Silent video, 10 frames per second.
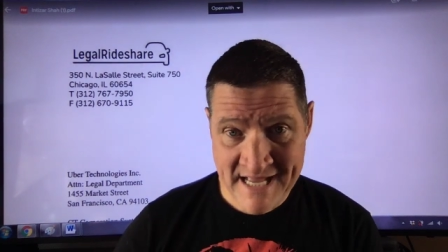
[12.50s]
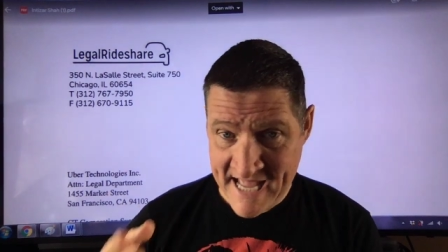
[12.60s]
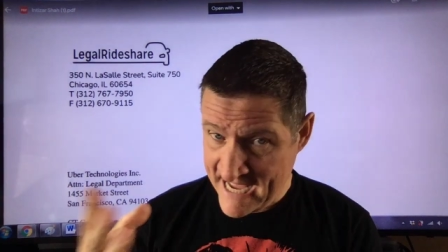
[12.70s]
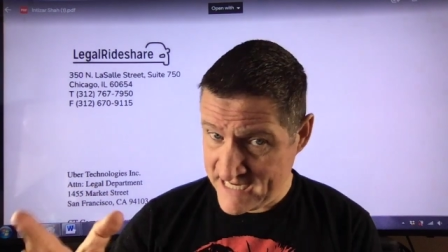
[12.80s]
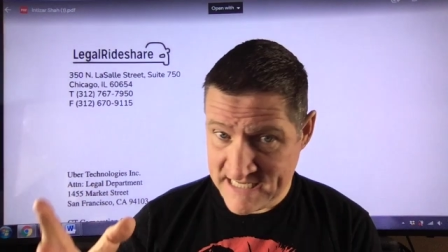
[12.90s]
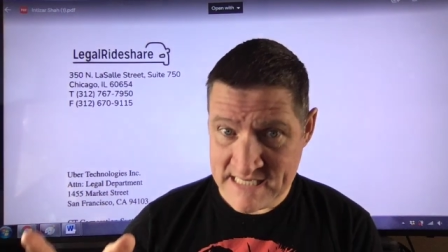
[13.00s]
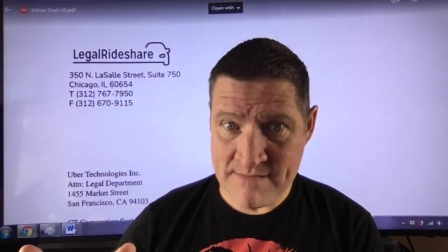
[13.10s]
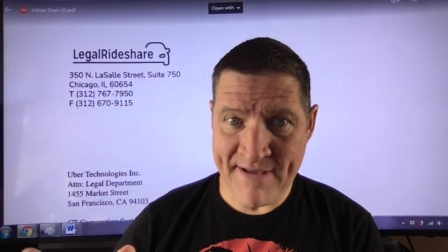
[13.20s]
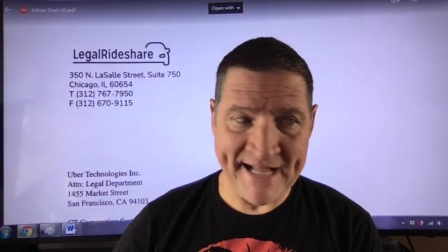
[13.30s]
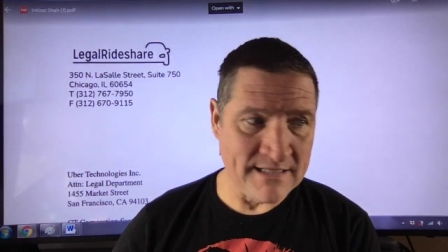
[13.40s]
and
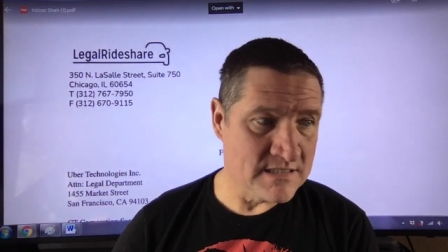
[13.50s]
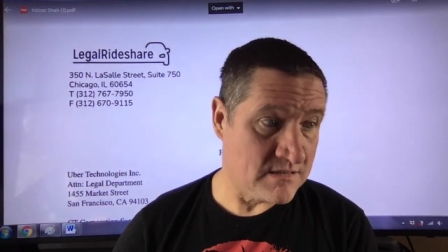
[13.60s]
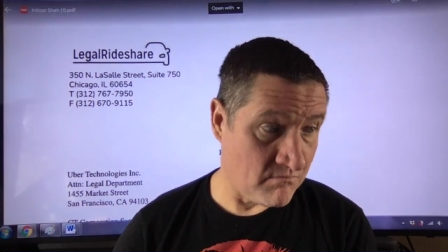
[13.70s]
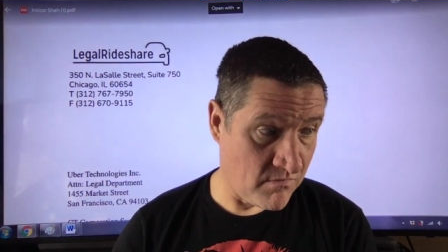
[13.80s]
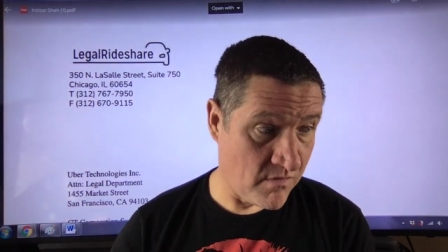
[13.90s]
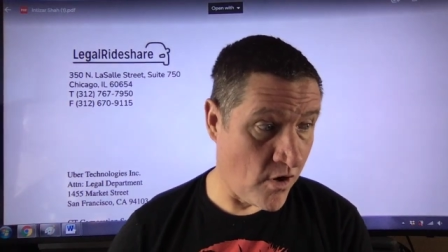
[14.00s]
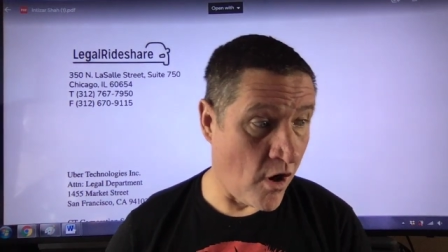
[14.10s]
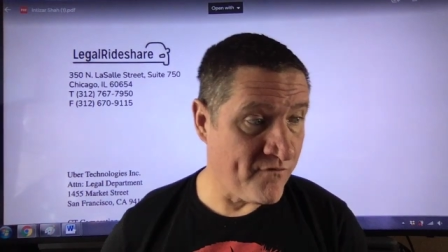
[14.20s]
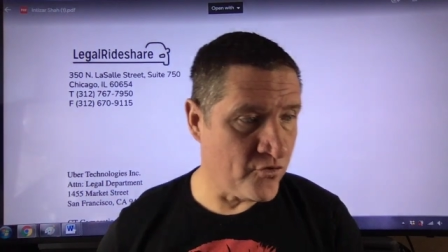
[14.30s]
emails of